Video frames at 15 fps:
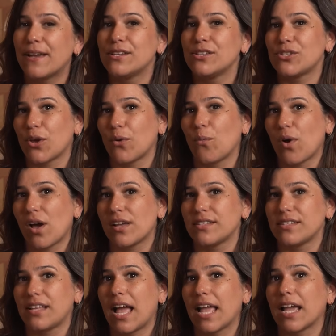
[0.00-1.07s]
So
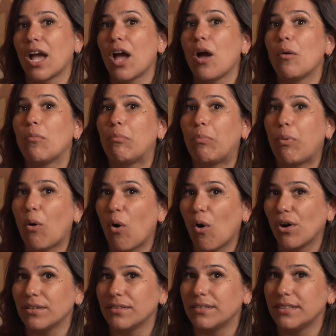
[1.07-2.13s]
words like
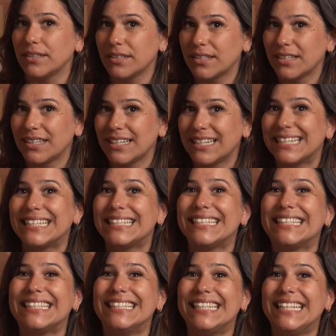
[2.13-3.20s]
pode,
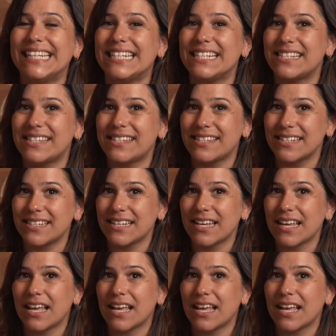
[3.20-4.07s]
disse,